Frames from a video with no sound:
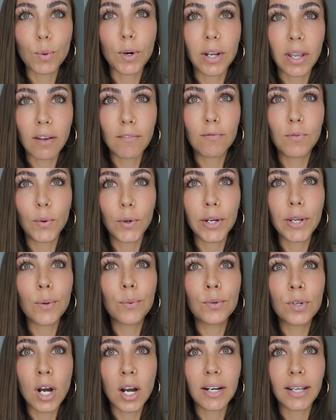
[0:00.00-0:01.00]
working for you
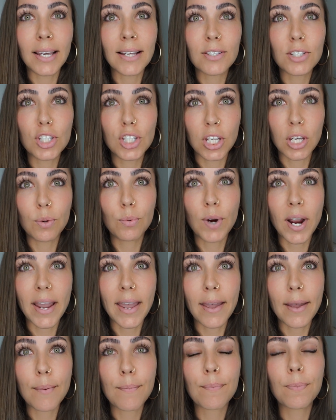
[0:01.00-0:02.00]
and not against you,
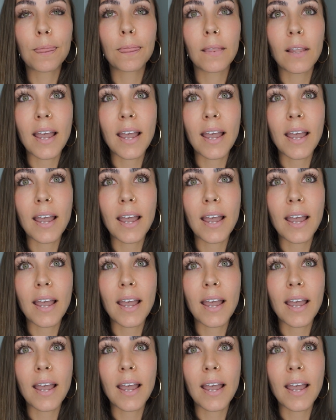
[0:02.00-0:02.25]
right?